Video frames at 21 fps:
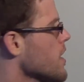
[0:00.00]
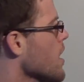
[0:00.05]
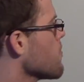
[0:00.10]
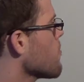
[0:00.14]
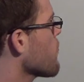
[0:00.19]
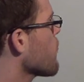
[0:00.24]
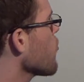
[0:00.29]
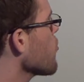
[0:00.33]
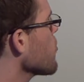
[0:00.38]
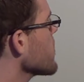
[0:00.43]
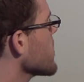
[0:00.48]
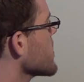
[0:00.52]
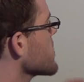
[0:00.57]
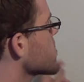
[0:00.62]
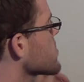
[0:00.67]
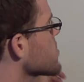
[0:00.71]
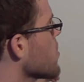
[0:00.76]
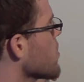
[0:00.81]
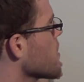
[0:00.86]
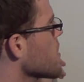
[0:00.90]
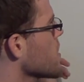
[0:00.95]
Now before we get
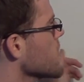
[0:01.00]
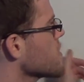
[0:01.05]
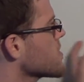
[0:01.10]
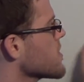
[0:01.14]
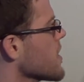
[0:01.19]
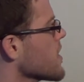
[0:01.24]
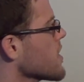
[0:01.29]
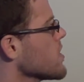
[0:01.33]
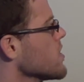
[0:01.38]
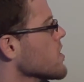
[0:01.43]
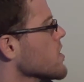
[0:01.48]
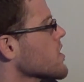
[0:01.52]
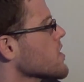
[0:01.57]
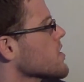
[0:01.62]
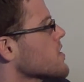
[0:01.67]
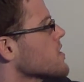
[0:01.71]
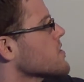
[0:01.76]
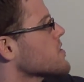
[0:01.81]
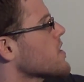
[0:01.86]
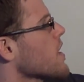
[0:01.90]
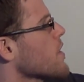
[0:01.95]
started, let's take a look at
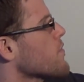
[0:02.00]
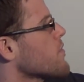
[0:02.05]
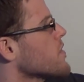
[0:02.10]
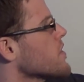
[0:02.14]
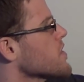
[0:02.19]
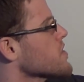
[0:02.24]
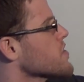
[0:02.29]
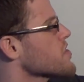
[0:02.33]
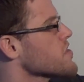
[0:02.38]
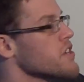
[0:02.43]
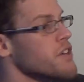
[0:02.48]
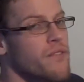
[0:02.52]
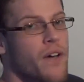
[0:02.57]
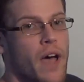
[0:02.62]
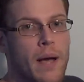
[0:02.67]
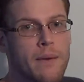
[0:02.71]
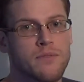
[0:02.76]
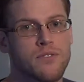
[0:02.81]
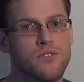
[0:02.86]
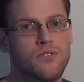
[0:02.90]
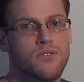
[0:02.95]
this definition of
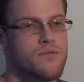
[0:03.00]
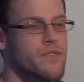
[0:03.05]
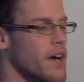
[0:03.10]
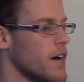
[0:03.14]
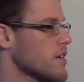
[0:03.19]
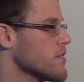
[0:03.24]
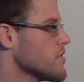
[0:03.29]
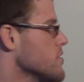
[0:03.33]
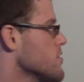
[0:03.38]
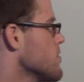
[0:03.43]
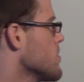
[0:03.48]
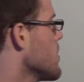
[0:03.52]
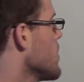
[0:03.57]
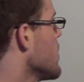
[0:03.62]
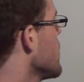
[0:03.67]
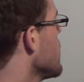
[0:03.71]
absolute value.